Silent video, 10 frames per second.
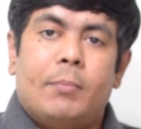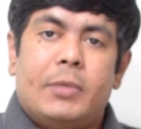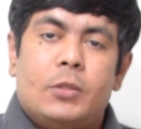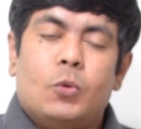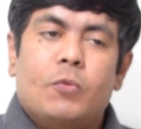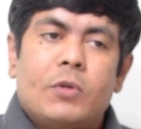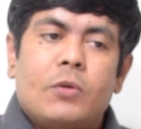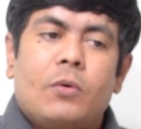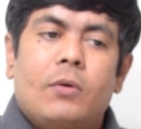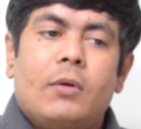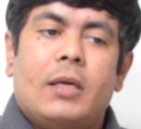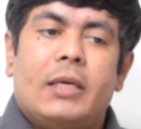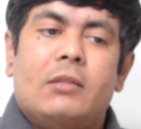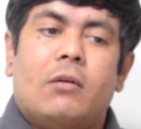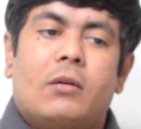But overall
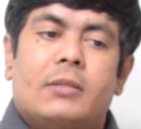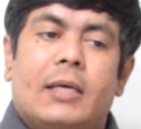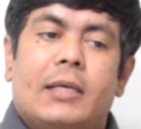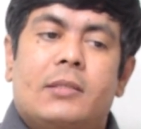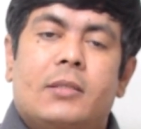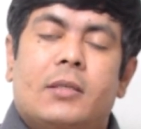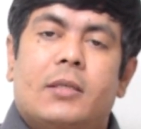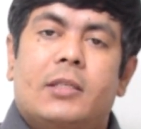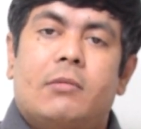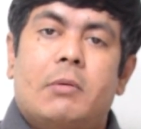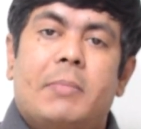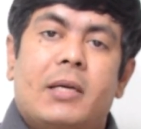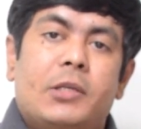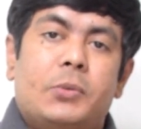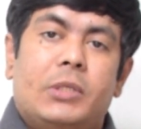I thought that it will be
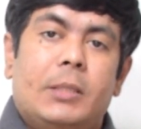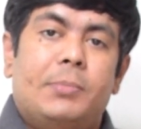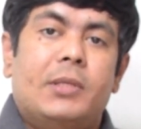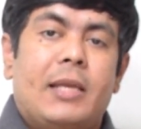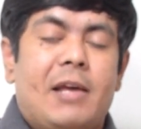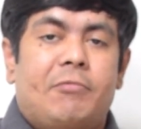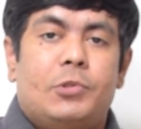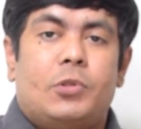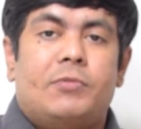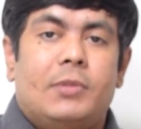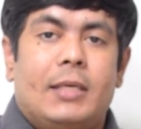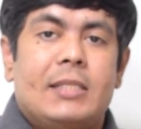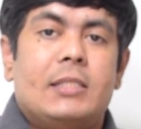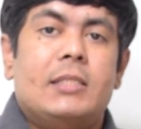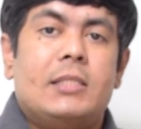better to keep the language of the
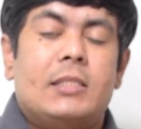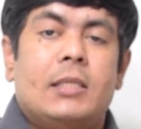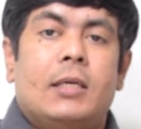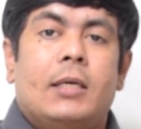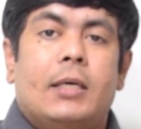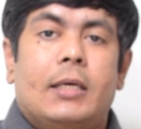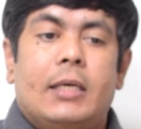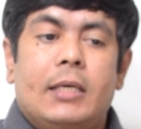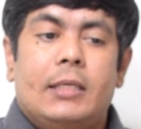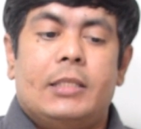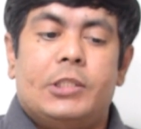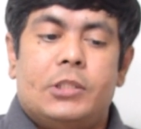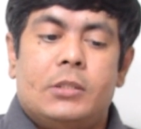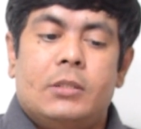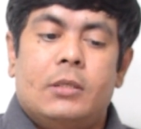lessons
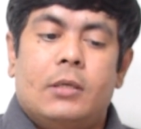English.